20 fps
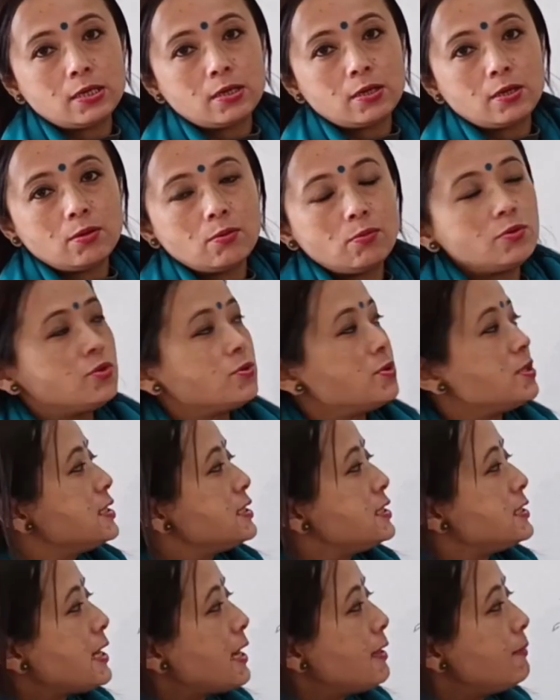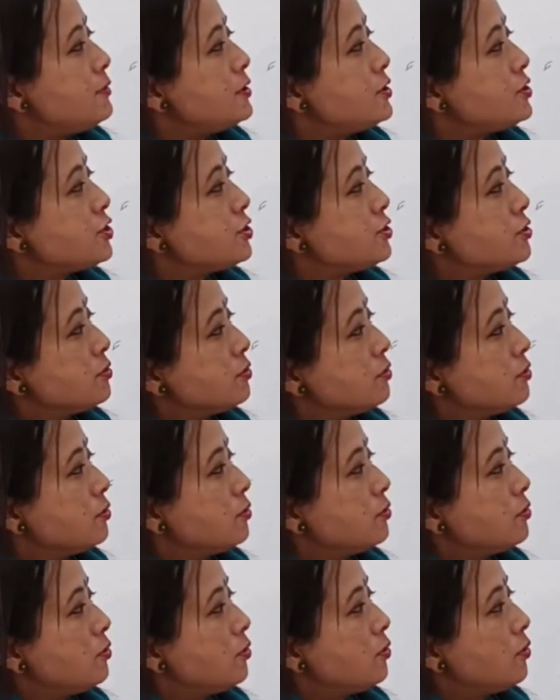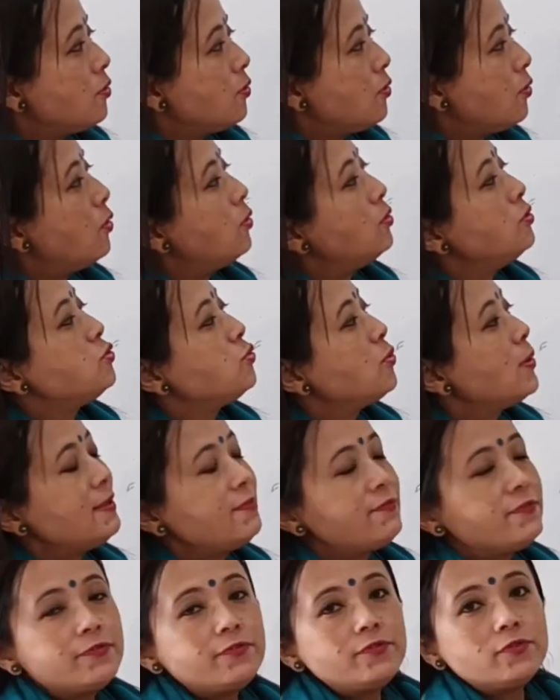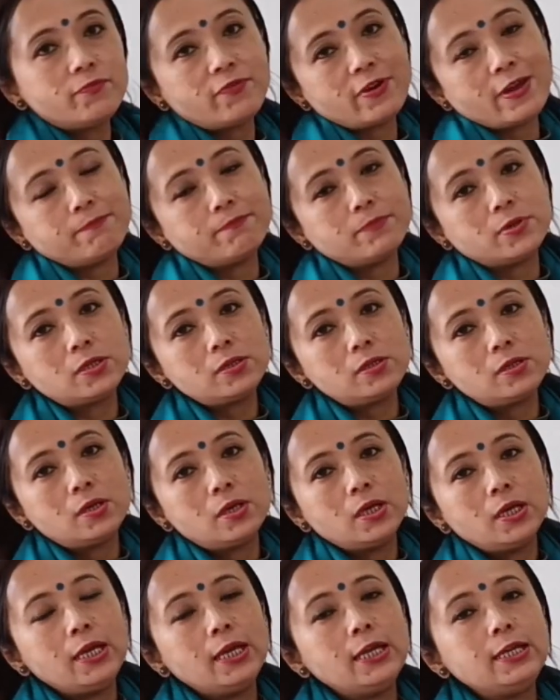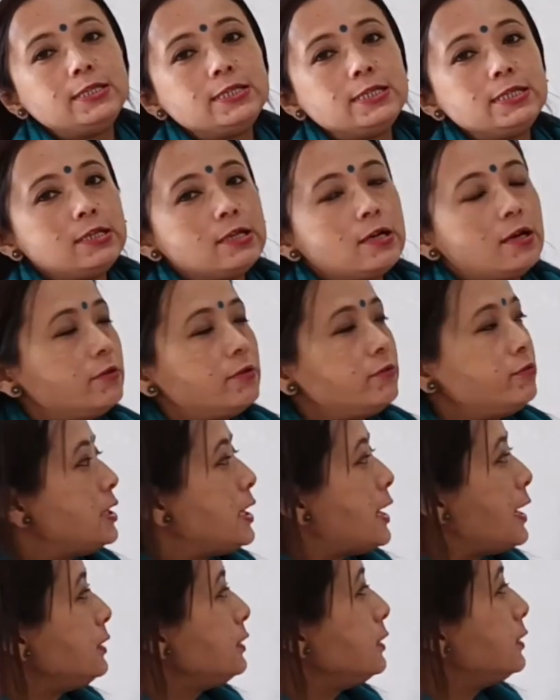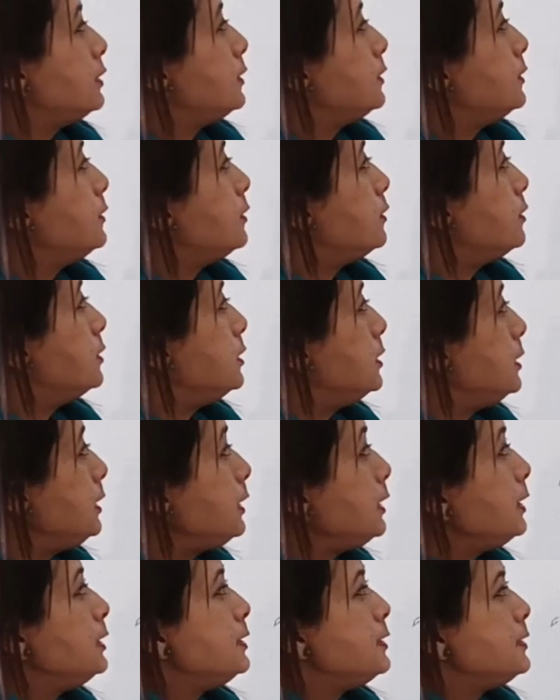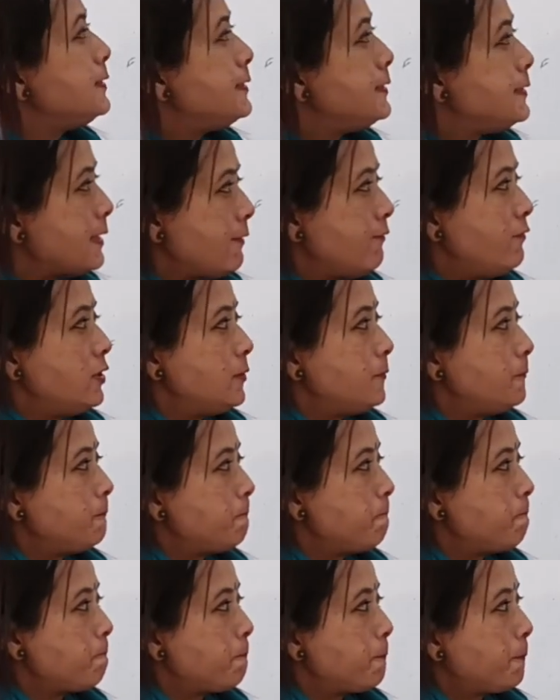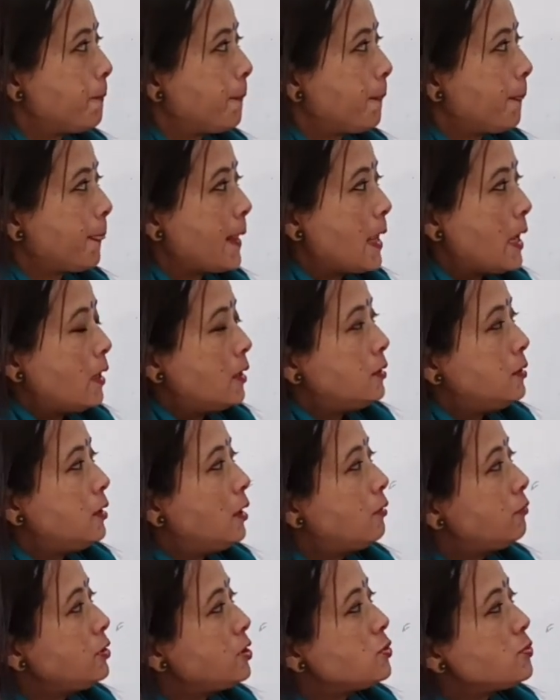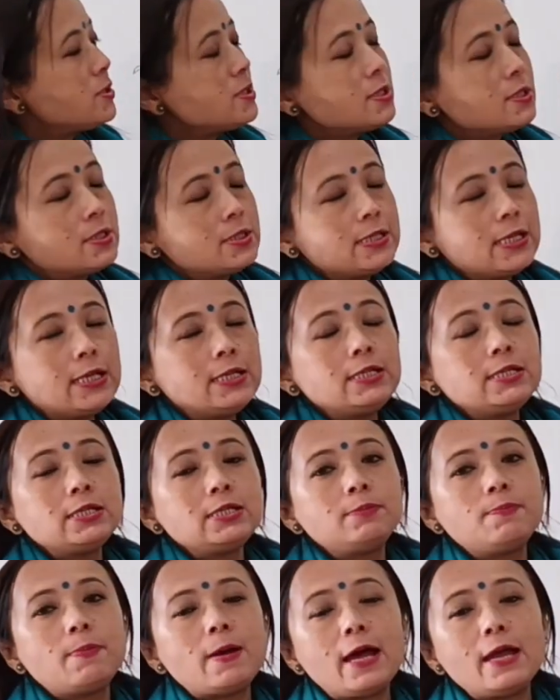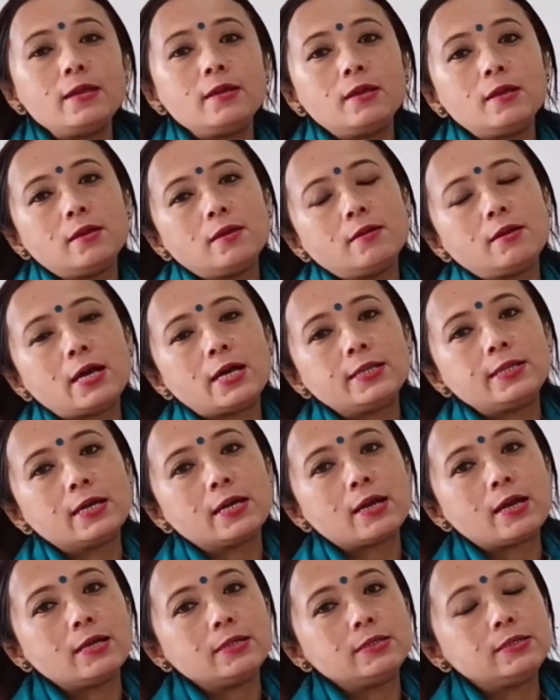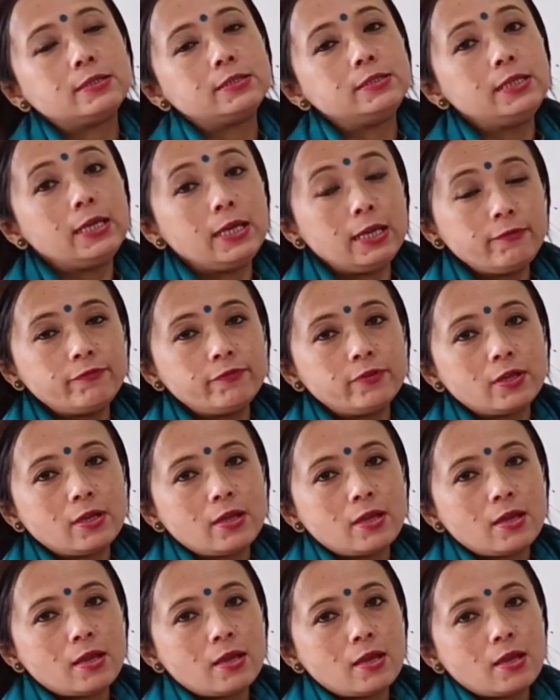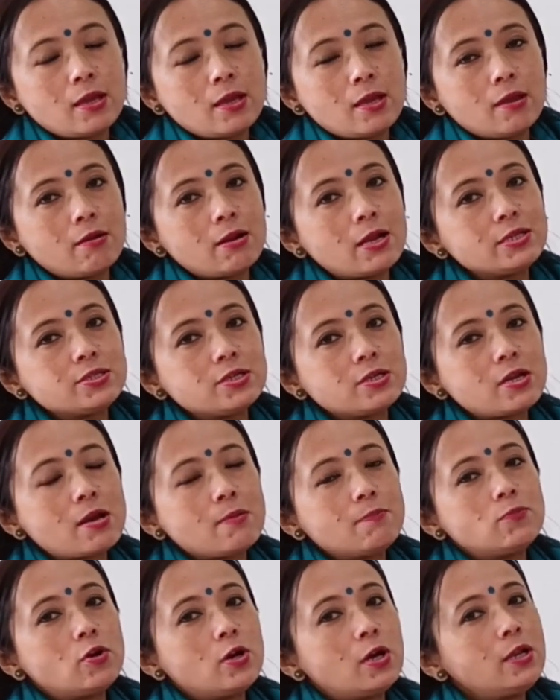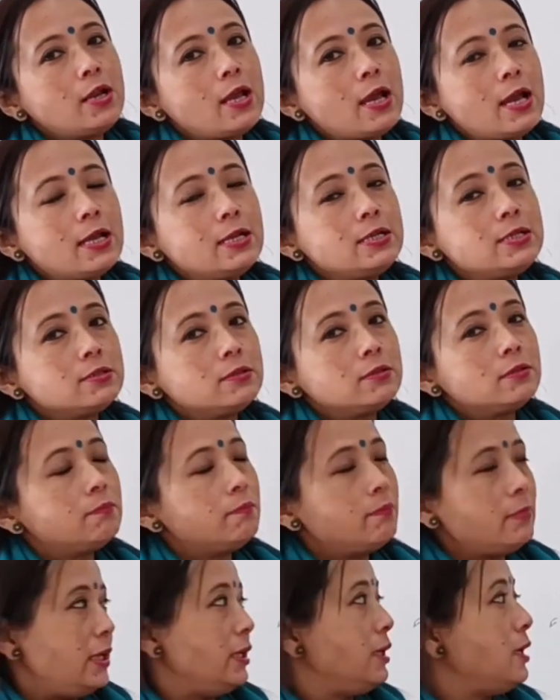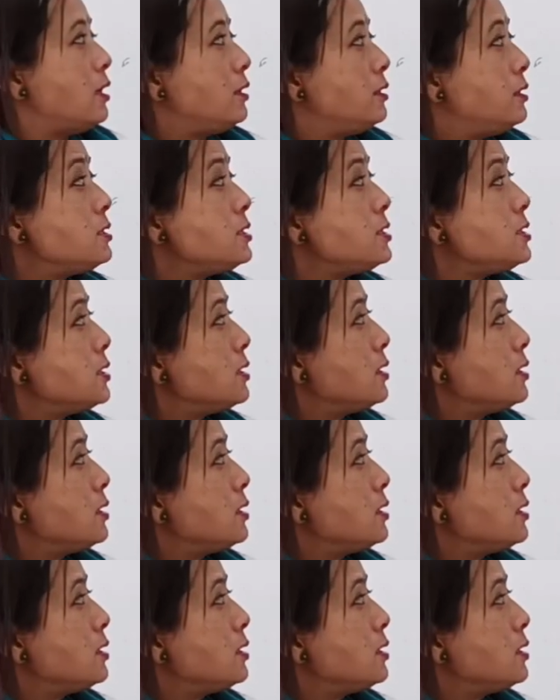which was established on 12th of November 1837. Now, it was attended by Radhakanta Dev, Raja Ram Mohan and many others,